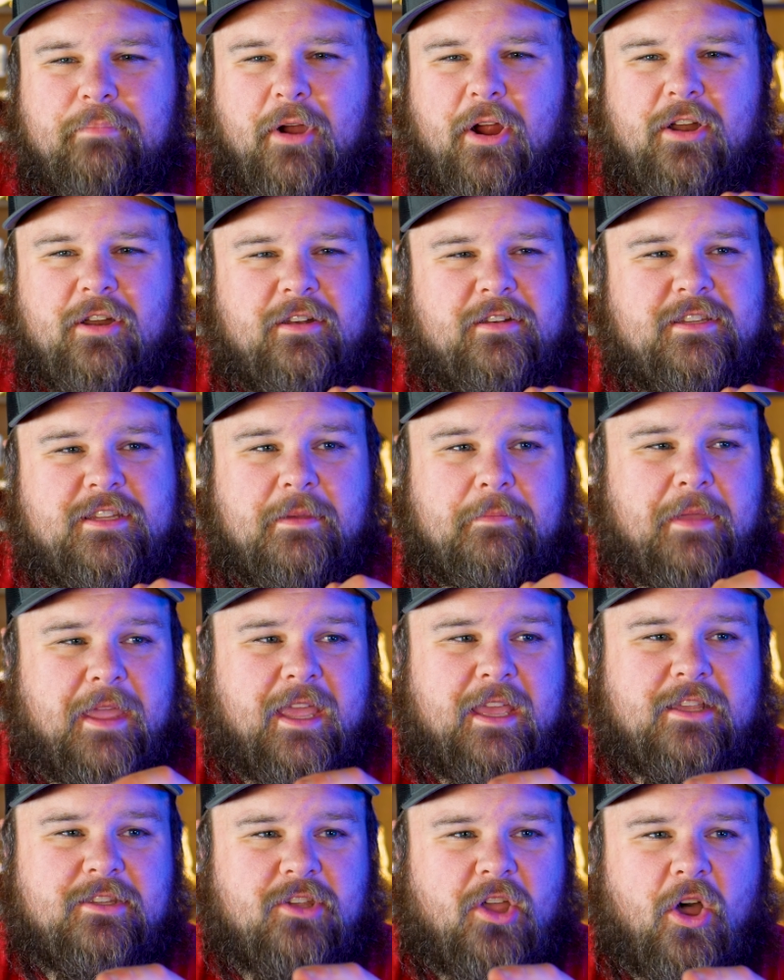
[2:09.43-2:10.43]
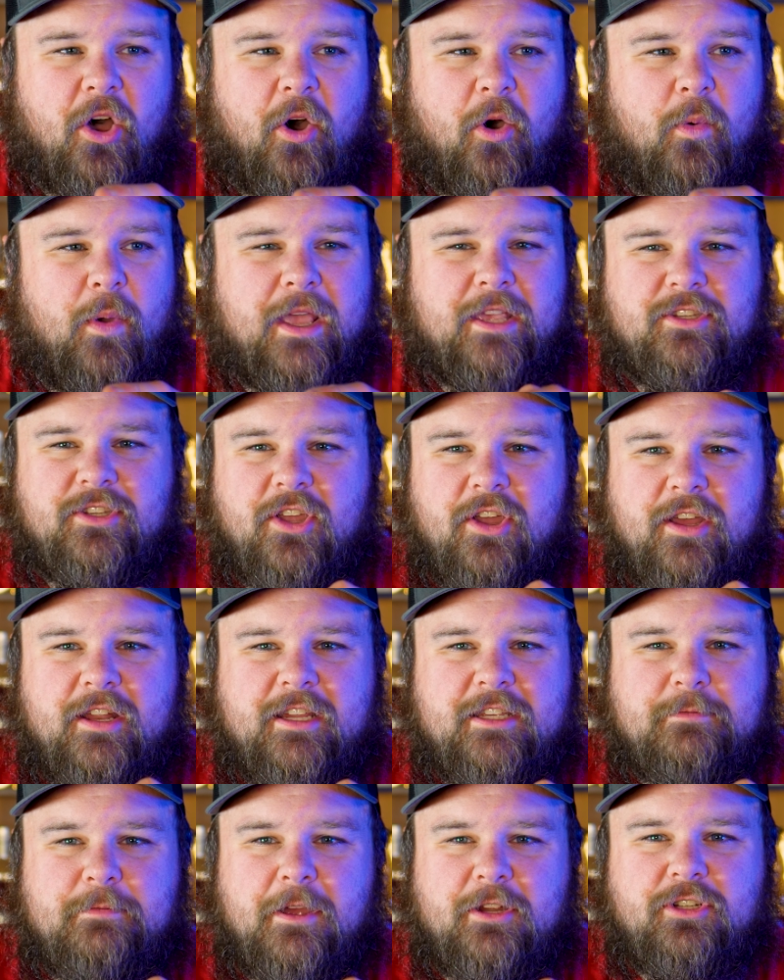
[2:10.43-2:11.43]
Barton, to me, is always good,
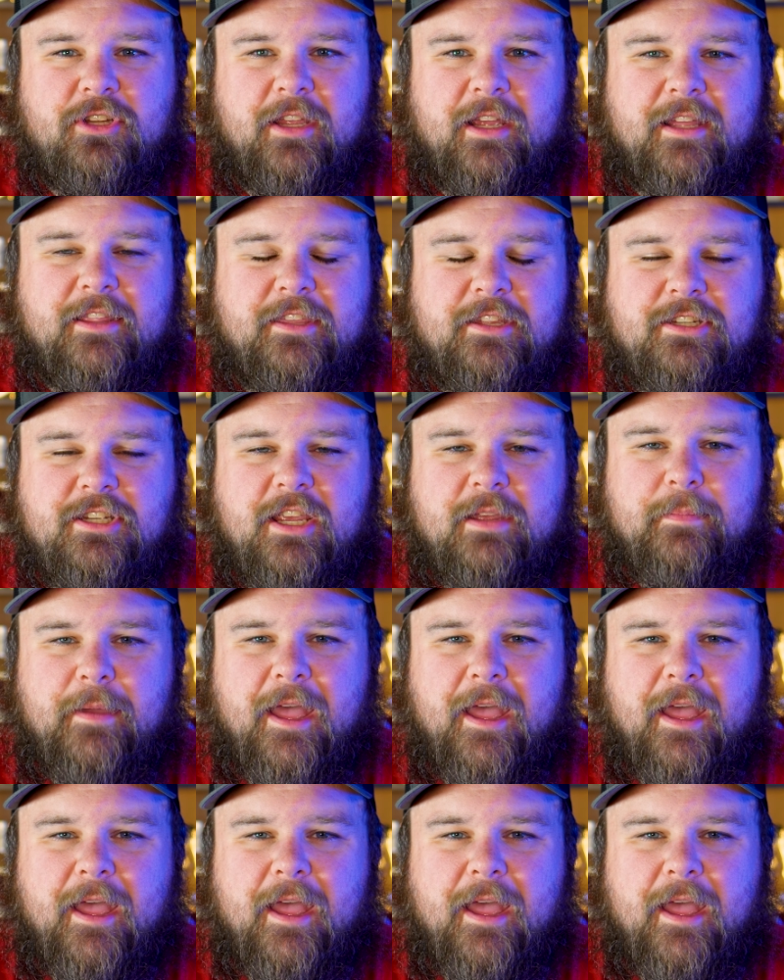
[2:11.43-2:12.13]
especially at the cheap